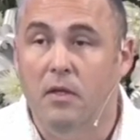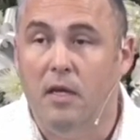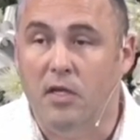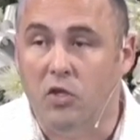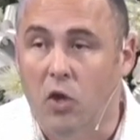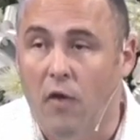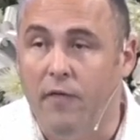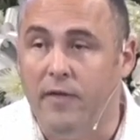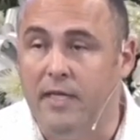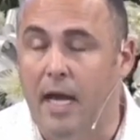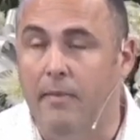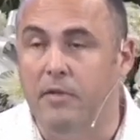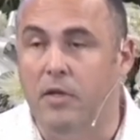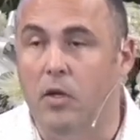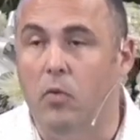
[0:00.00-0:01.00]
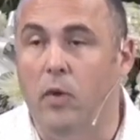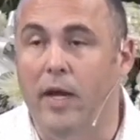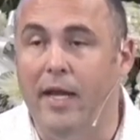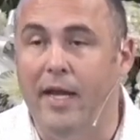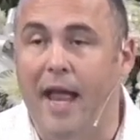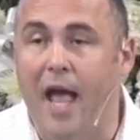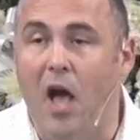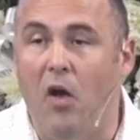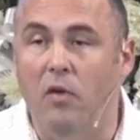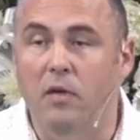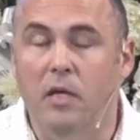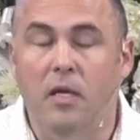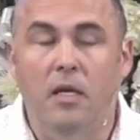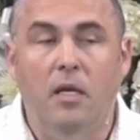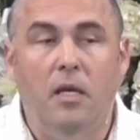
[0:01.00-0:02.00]
And so oftentimes they're weeded out.
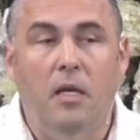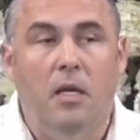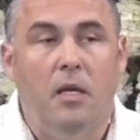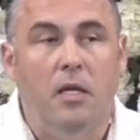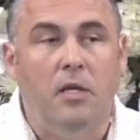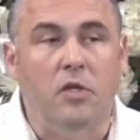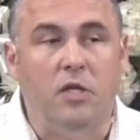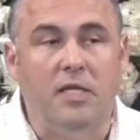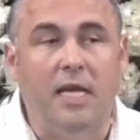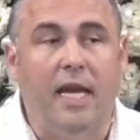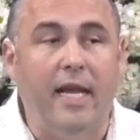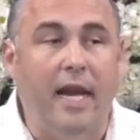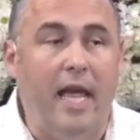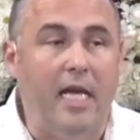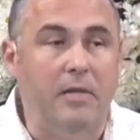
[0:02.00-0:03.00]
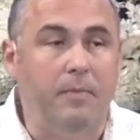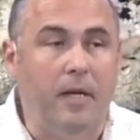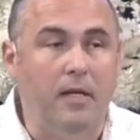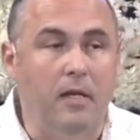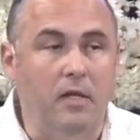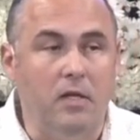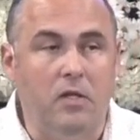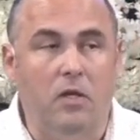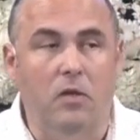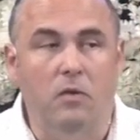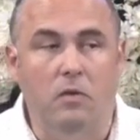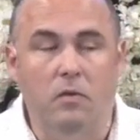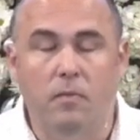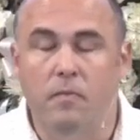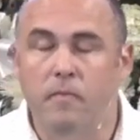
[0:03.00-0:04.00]
There's a second aspect to this,
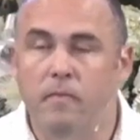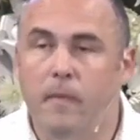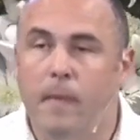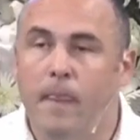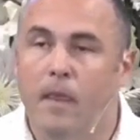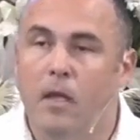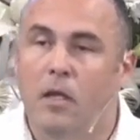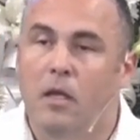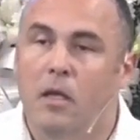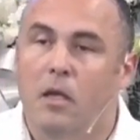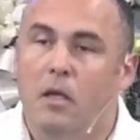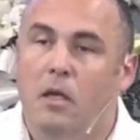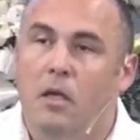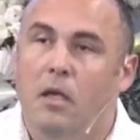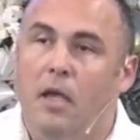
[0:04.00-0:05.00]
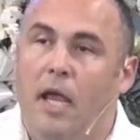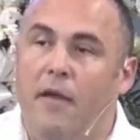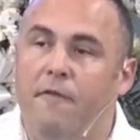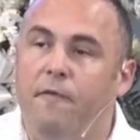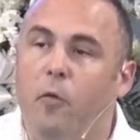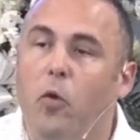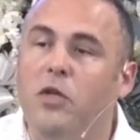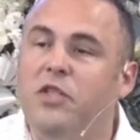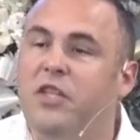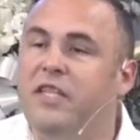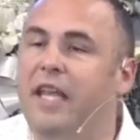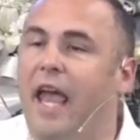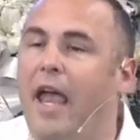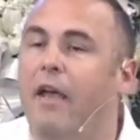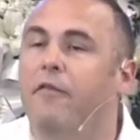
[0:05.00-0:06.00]
too. It
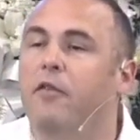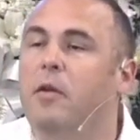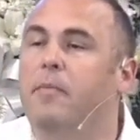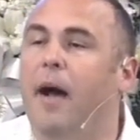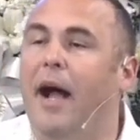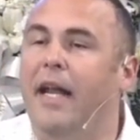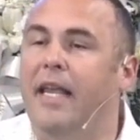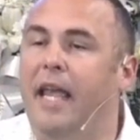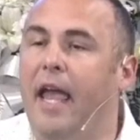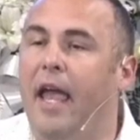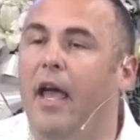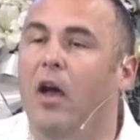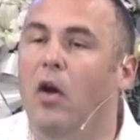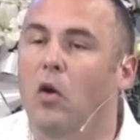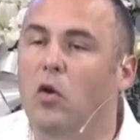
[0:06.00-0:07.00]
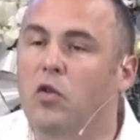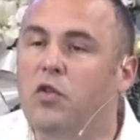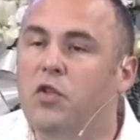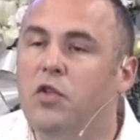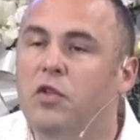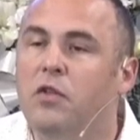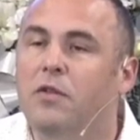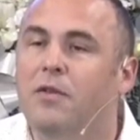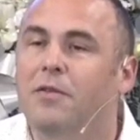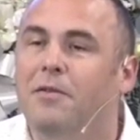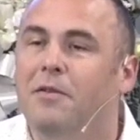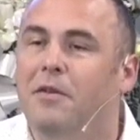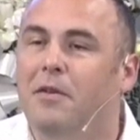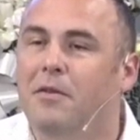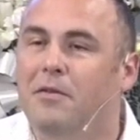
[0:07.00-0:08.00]
forces everybody else
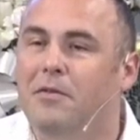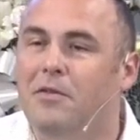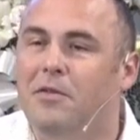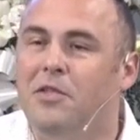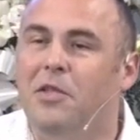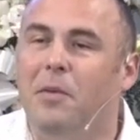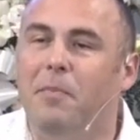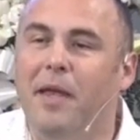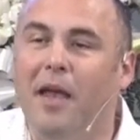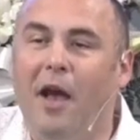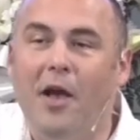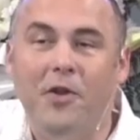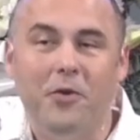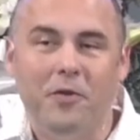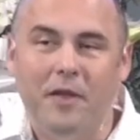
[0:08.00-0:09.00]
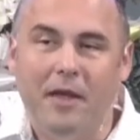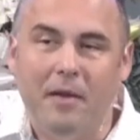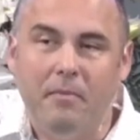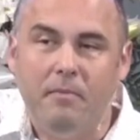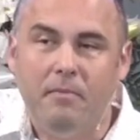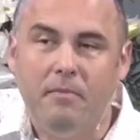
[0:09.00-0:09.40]
to be under them.